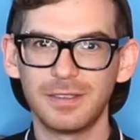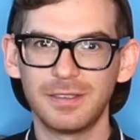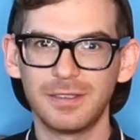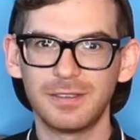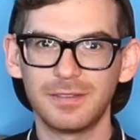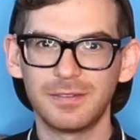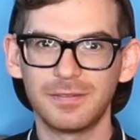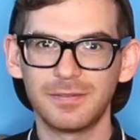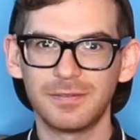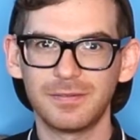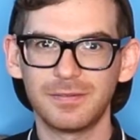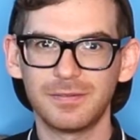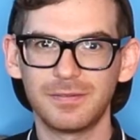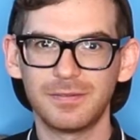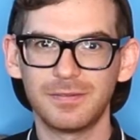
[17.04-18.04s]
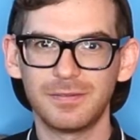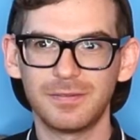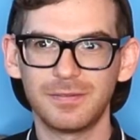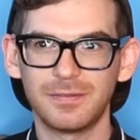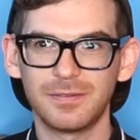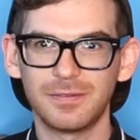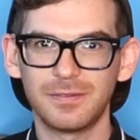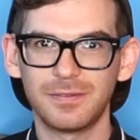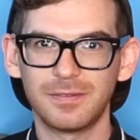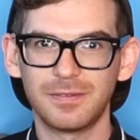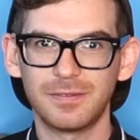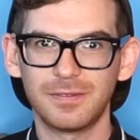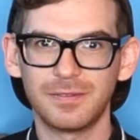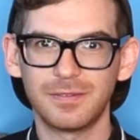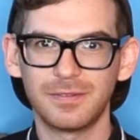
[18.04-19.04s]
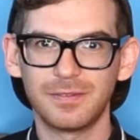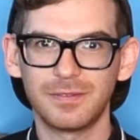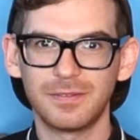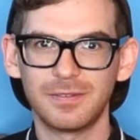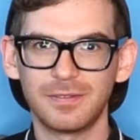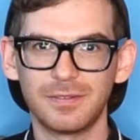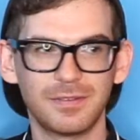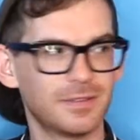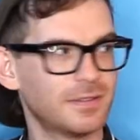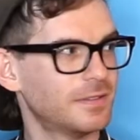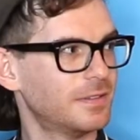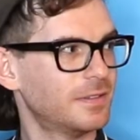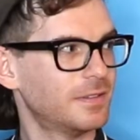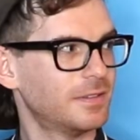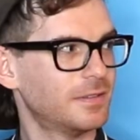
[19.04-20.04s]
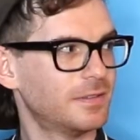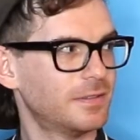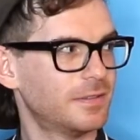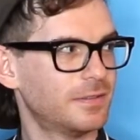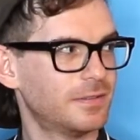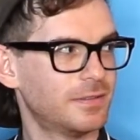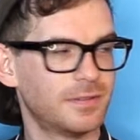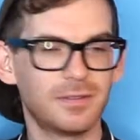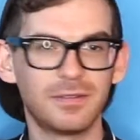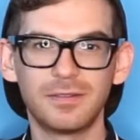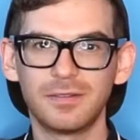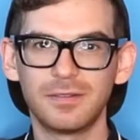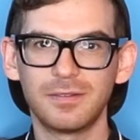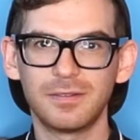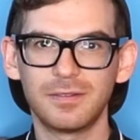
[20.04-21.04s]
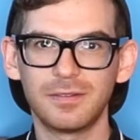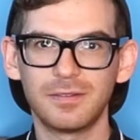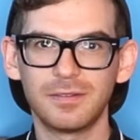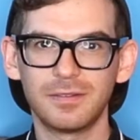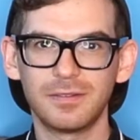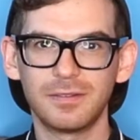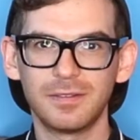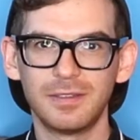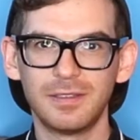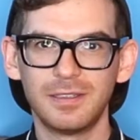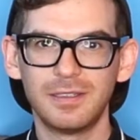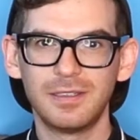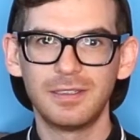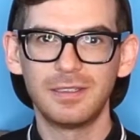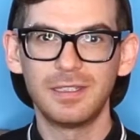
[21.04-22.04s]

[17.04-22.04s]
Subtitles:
This person isn't speaking.